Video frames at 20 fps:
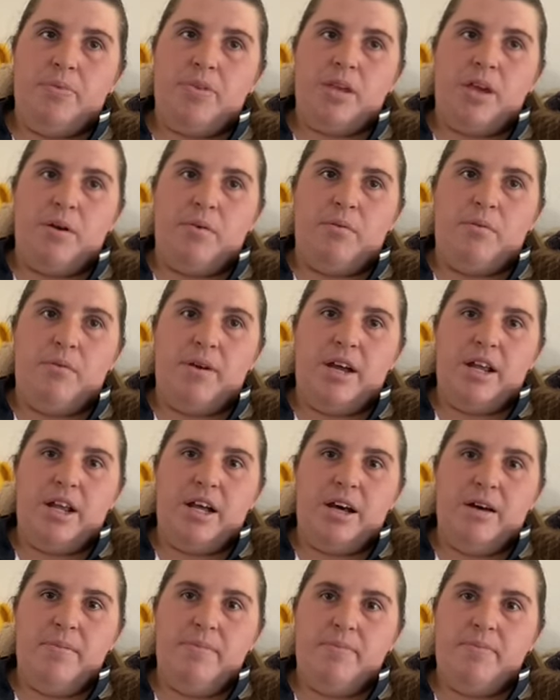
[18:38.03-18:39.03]

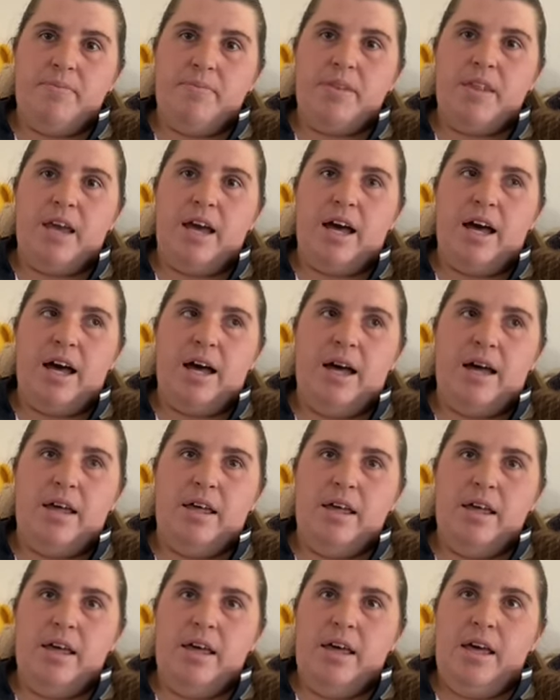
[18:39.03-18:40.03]
reader,
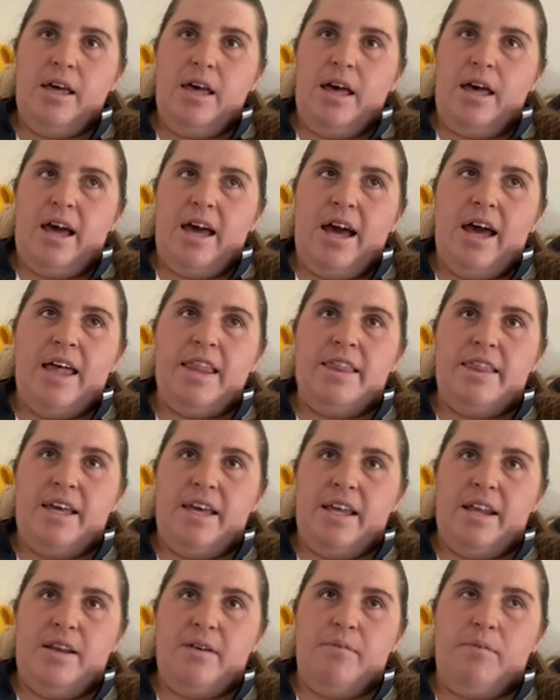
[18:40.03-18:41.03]
and
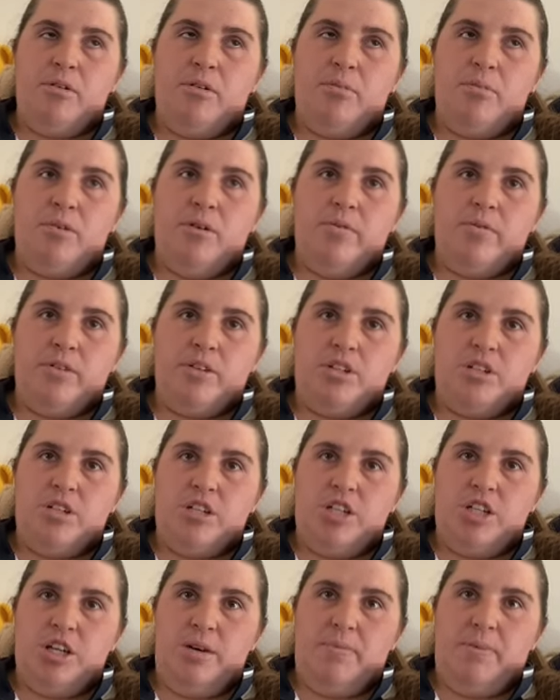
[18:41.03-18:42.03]
then we'll move on to the
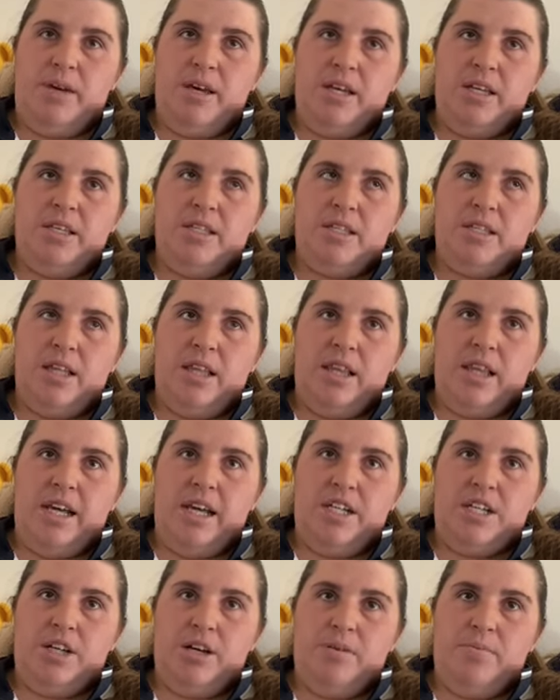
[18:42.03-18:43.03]
GPS
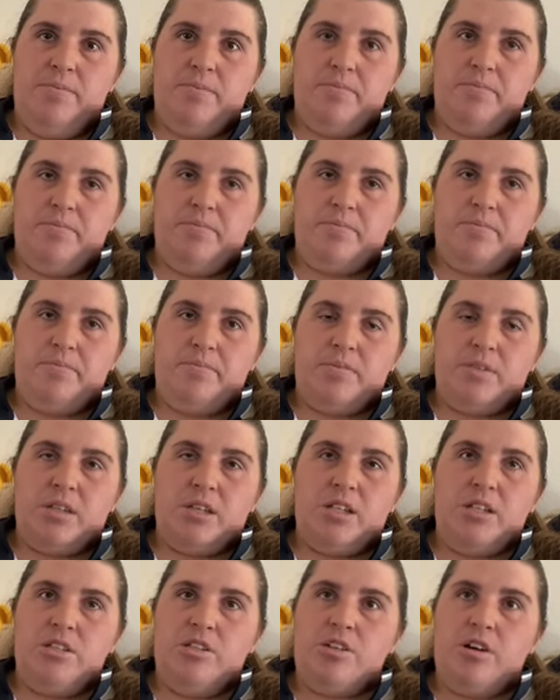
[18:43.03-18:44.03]
later.
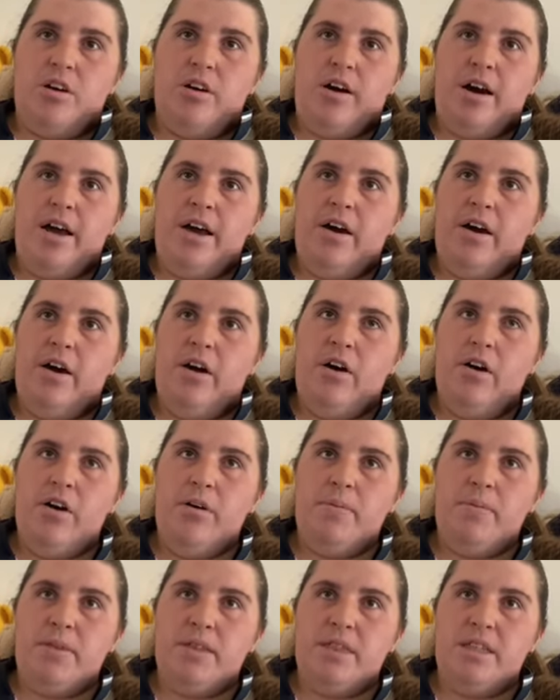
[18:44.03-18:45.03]
So I
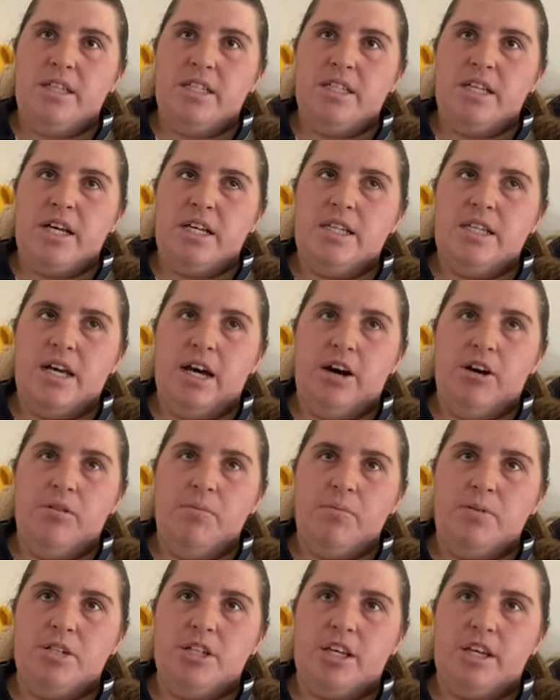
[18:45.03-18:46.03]
hope that this has
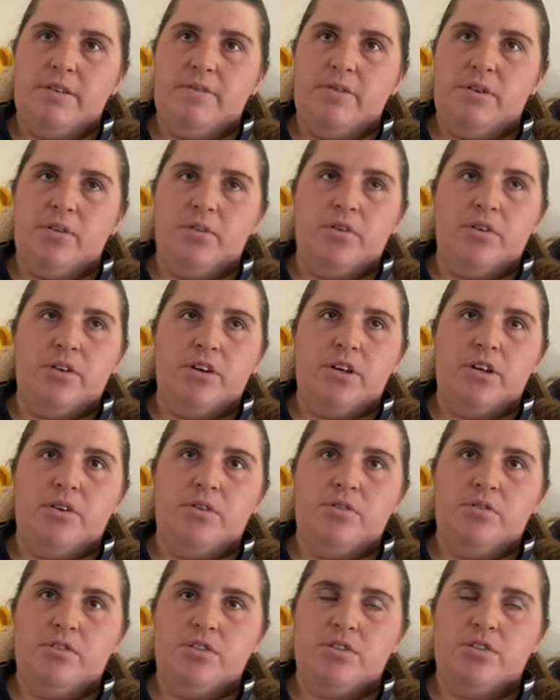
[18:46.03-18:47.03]
helped if you're
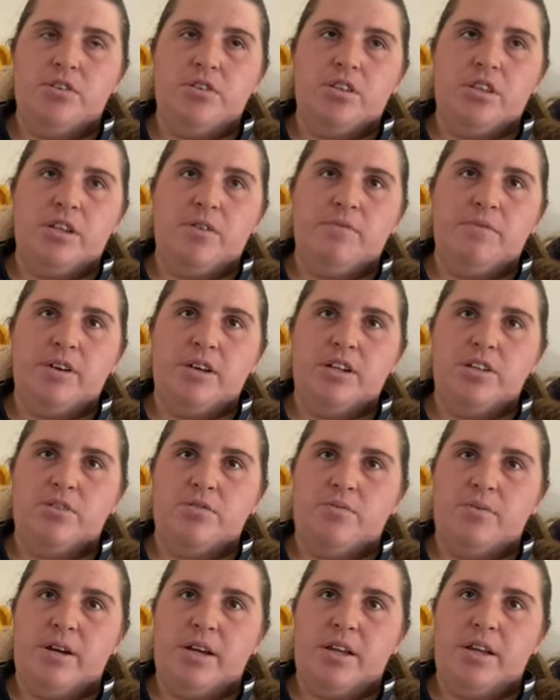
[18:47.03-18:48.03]
new to the Victor
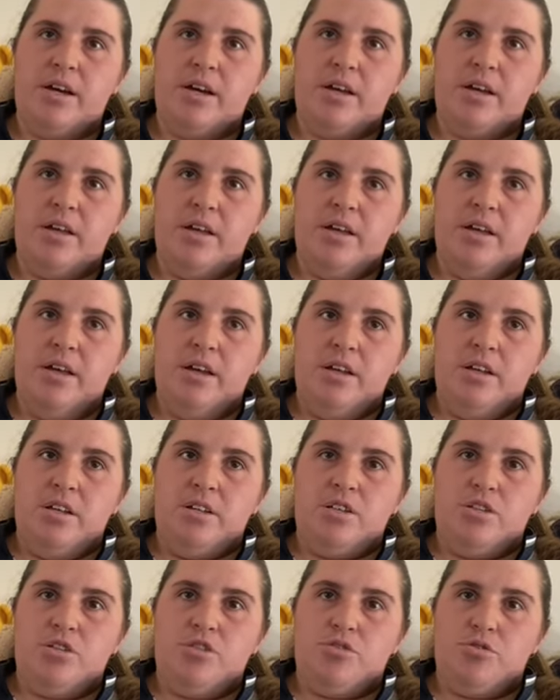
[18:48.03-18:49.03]
Reader
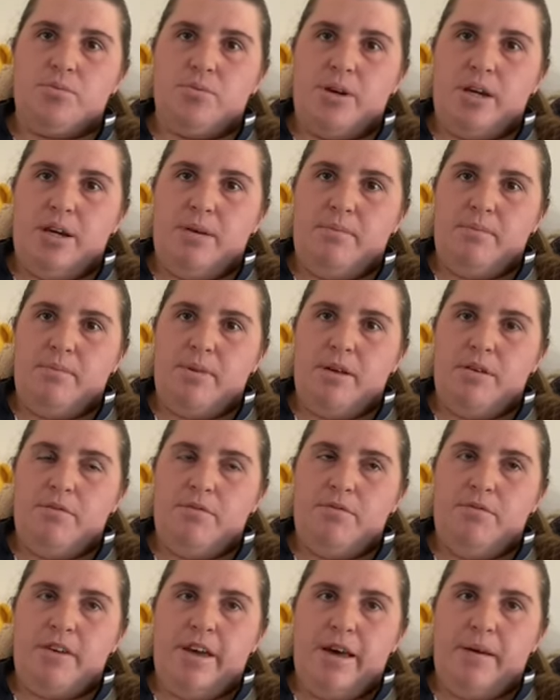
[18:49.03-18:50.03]
stream
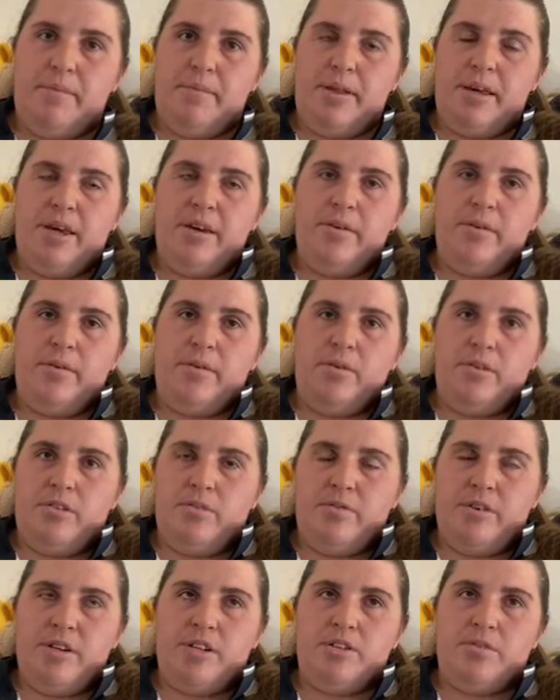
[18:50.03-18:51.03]
family or the
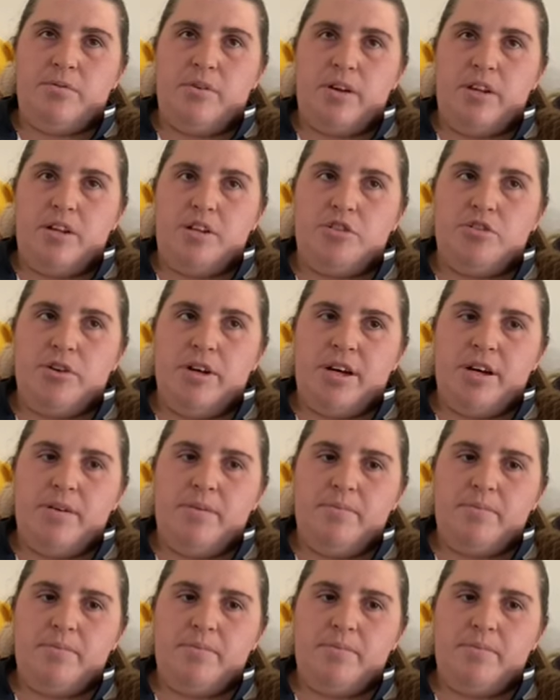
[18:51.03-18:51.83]
Victor Reader Trek.